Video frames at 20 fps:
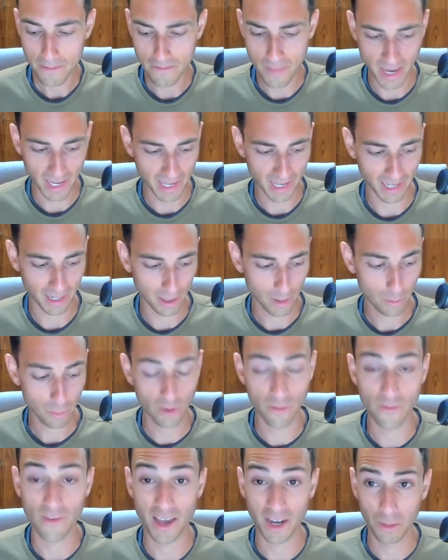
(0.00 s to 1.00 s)
making
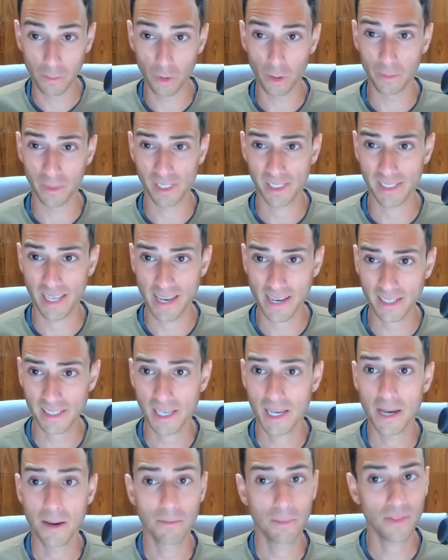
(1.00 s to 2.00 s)
preventable mistakes.
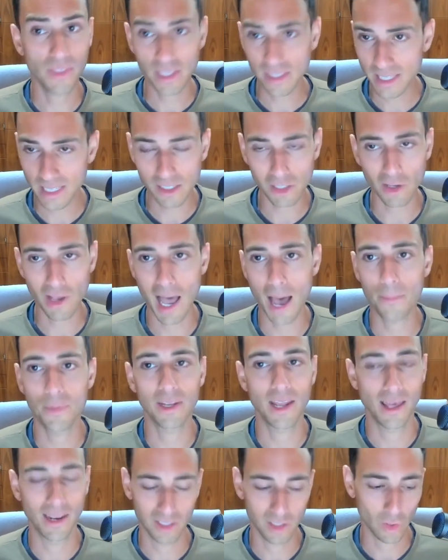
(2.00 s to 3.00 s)
But these things will
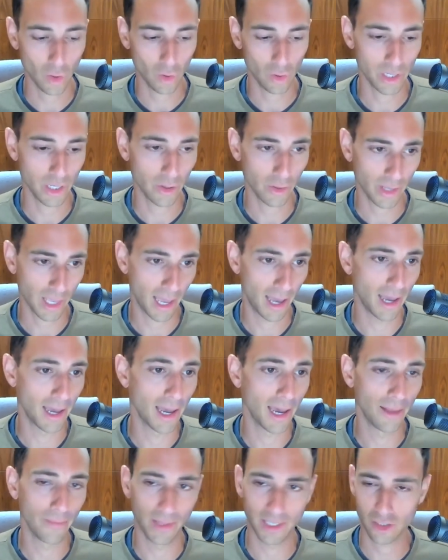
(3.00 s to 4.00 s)
happen, and it's totally
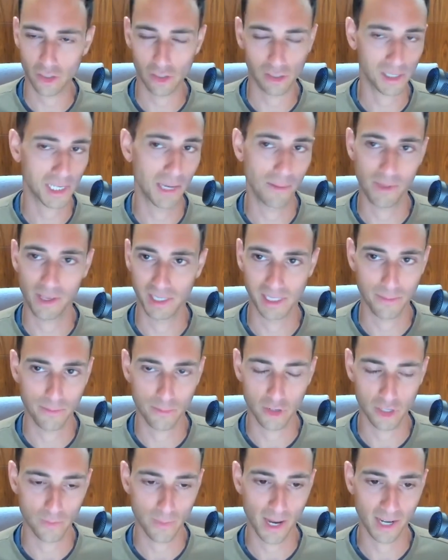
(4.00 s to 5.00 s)
okay. And let's just keep things in
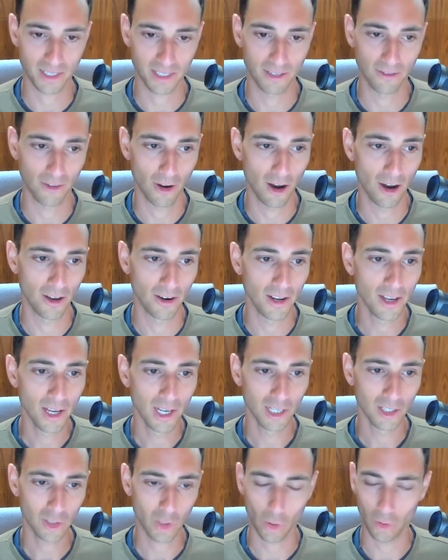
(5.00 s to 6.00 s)
perspective on
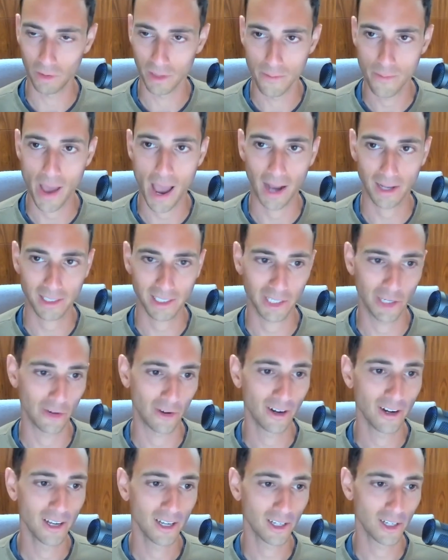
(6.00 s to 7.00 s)
total impact
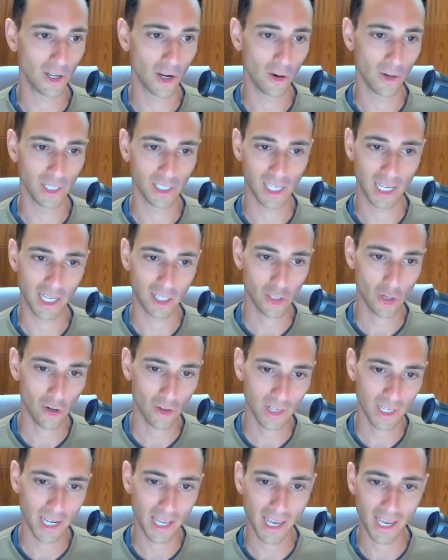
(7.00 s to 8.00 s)
here. It's
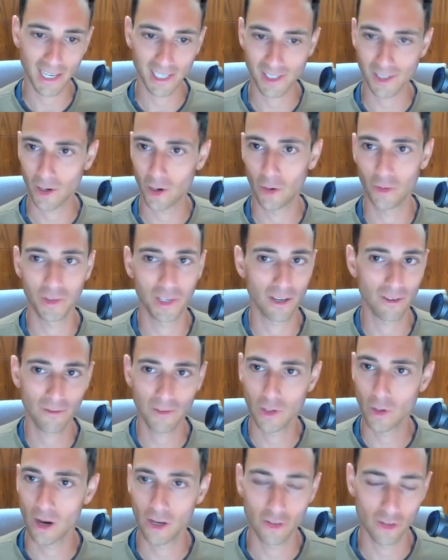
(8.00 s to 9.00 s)
early days. Only a
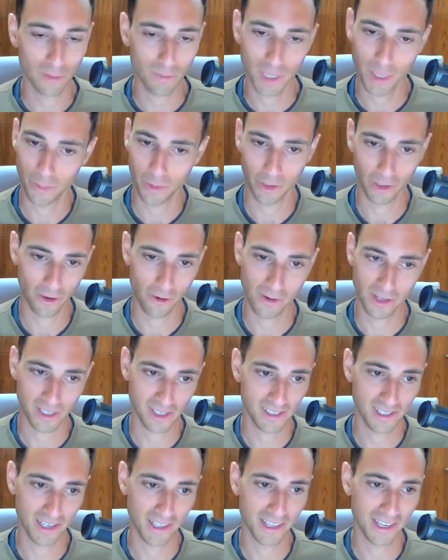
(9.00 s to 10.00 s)
few hundred people are going
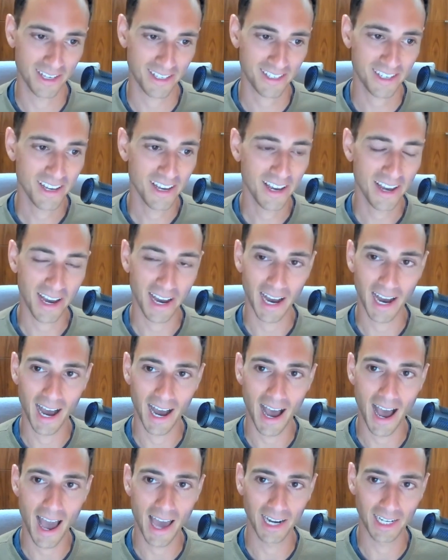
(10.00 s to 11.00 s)
to see this,
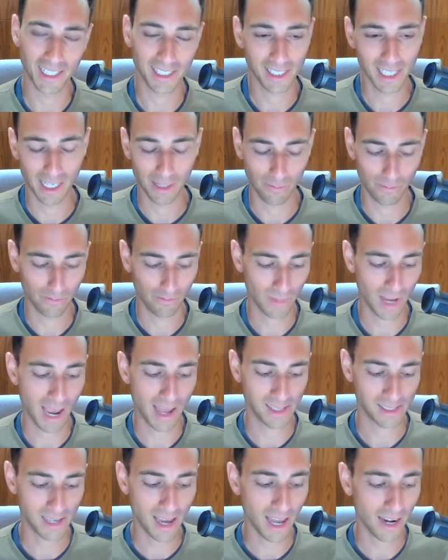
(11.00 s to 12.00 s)
and it
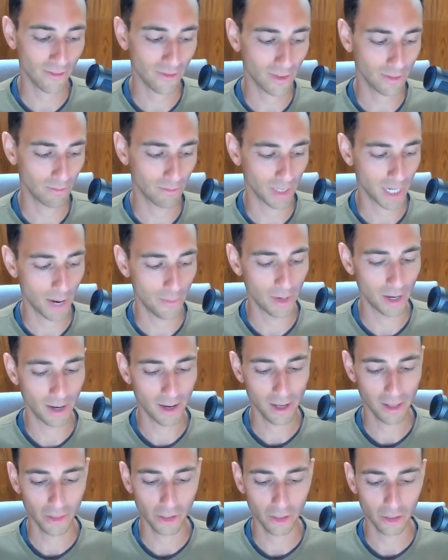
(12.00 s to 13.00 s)
has kind of become
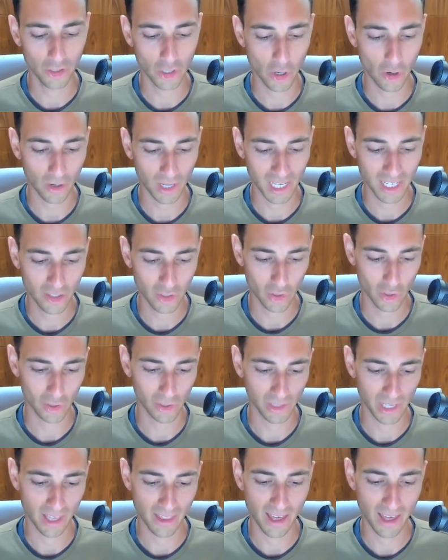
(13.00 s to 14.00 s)
a little joke
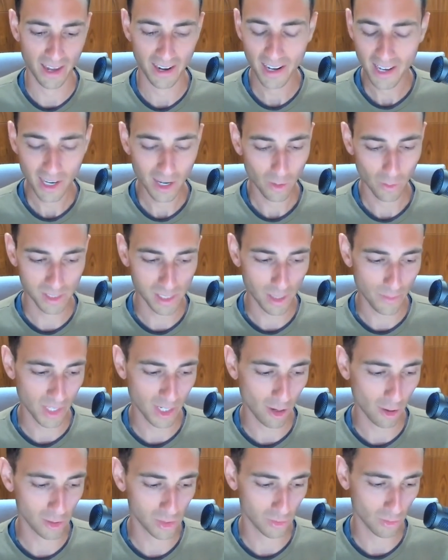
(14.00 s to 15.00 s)
internally that when
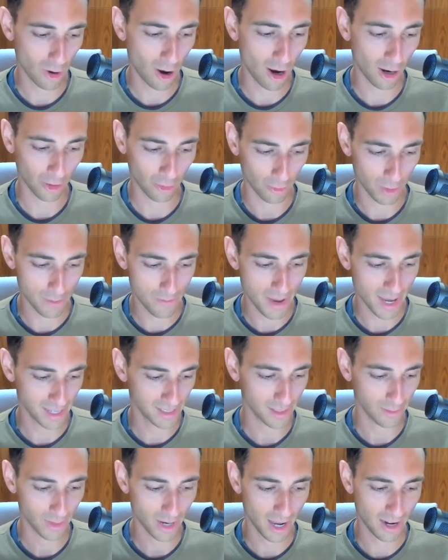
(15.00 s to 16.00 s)
something goes wrong or we
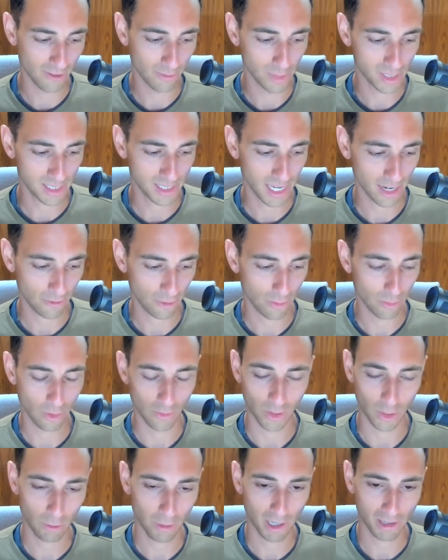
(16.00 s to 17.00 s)
make some kind of mistake from
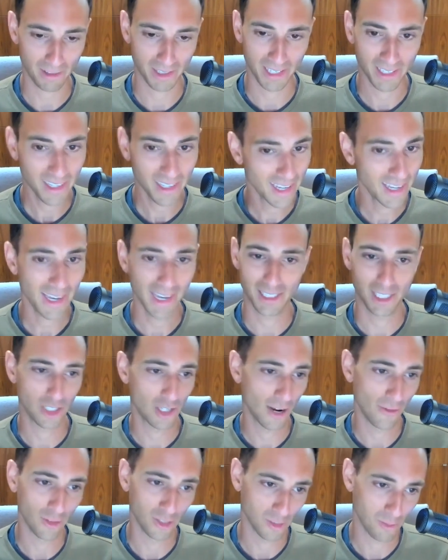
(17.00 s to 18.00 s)
moving quickly, it's a
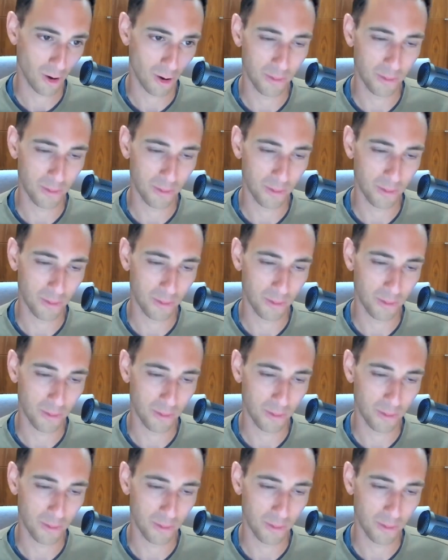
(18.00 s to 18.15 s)
Jevels